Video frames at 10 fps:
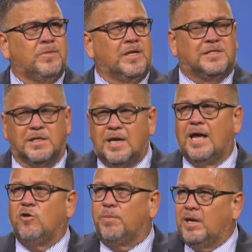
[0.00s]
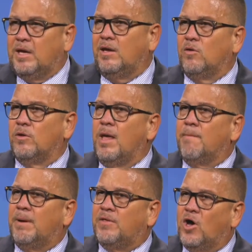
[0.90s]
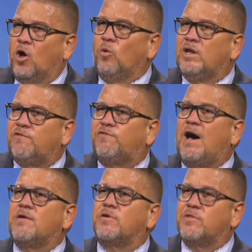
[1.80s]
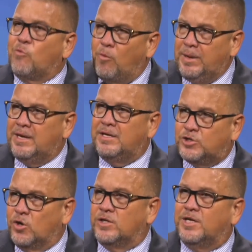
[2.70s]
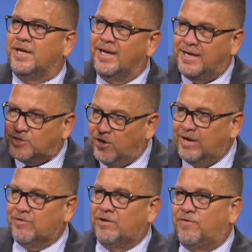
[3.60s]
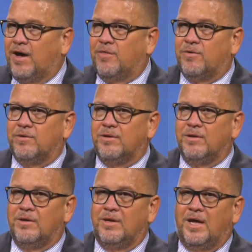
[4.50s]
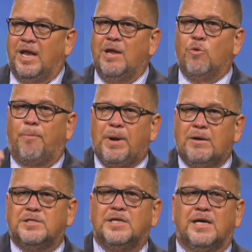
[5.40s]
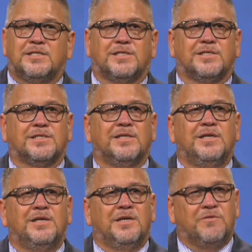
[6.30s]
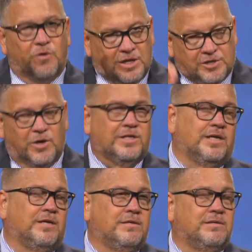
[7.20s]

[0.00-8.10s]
that today you'll be healed by the only Father that will be in eternity is our Heavenly Father. And He will parent us for an eternity.